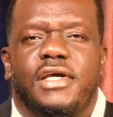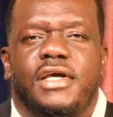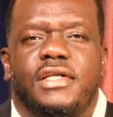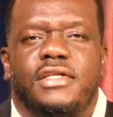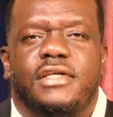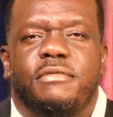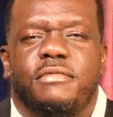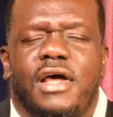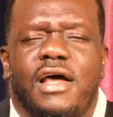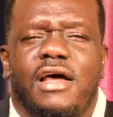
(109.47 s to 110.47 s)
And
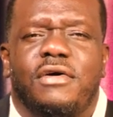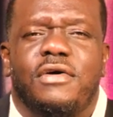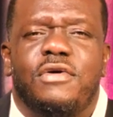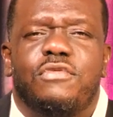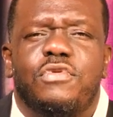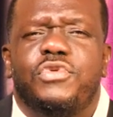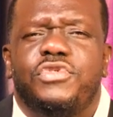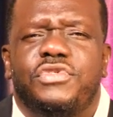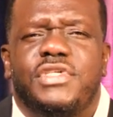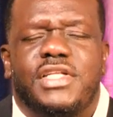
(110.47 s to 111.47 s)
um, we will
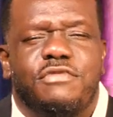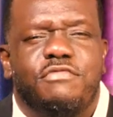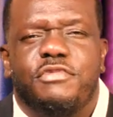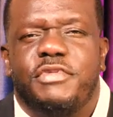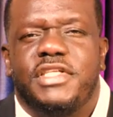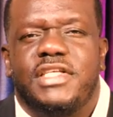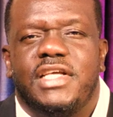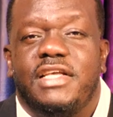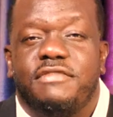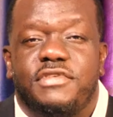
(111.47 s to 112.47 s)
do that the moment He
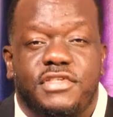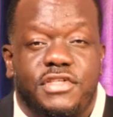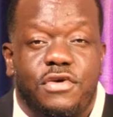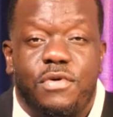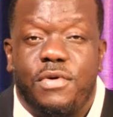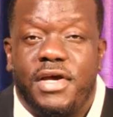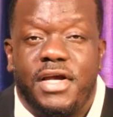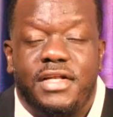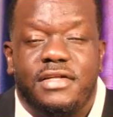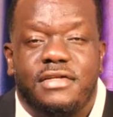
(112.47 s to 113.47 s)
gives us the go
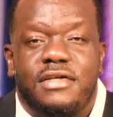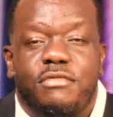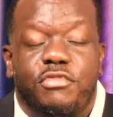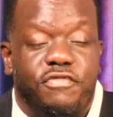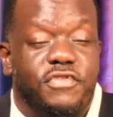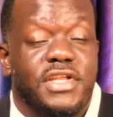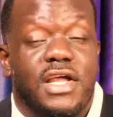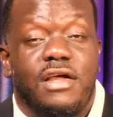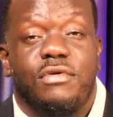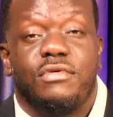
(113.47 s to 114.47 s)
ahead. But for
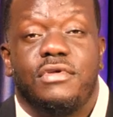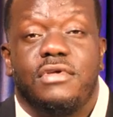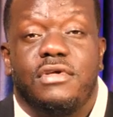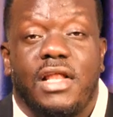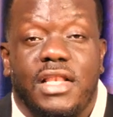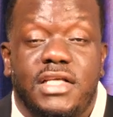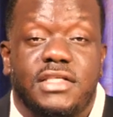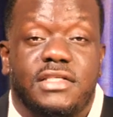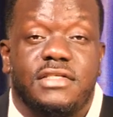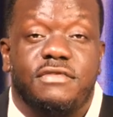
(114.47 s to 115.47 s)
now, at
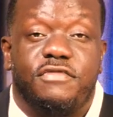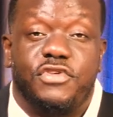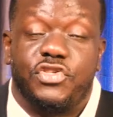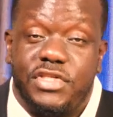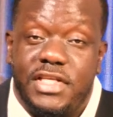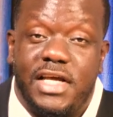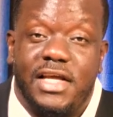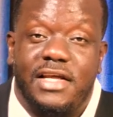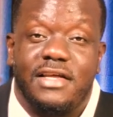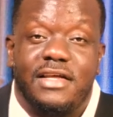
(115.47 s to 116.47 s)
least for
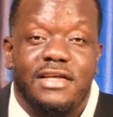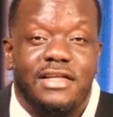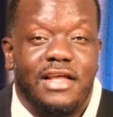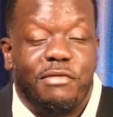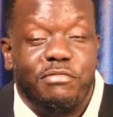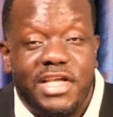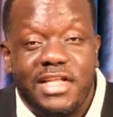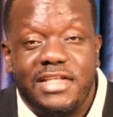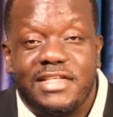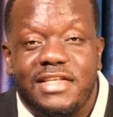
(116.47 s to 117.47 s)
today, I'm
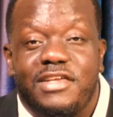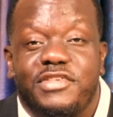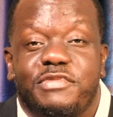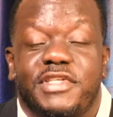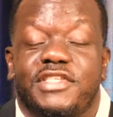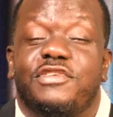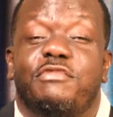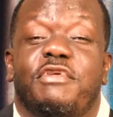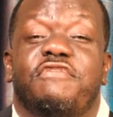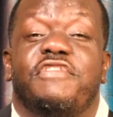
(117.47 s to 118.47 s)
making this announcement. It's
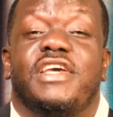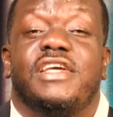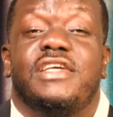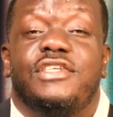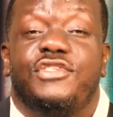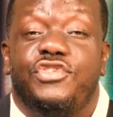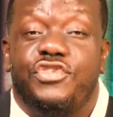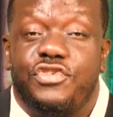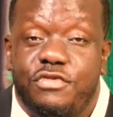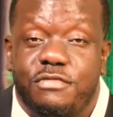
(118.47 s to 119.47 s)
going to be via
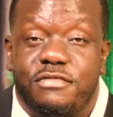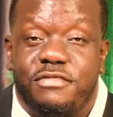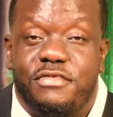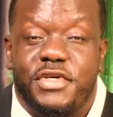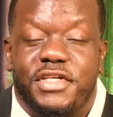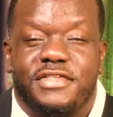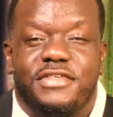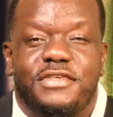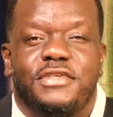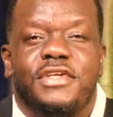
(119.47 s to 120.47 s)
Zoom. Praise
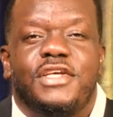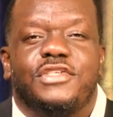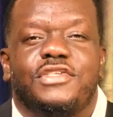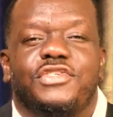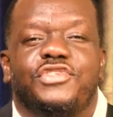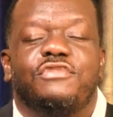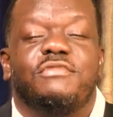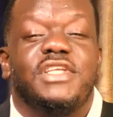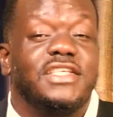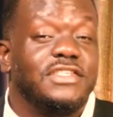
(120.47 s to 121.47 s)
God. So the
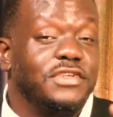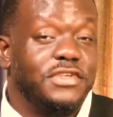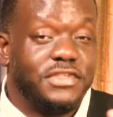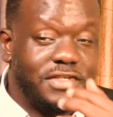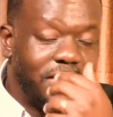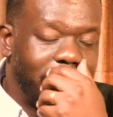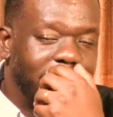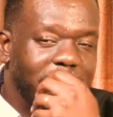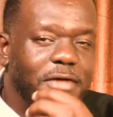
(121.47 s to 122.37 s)
Zoom link is on your screen.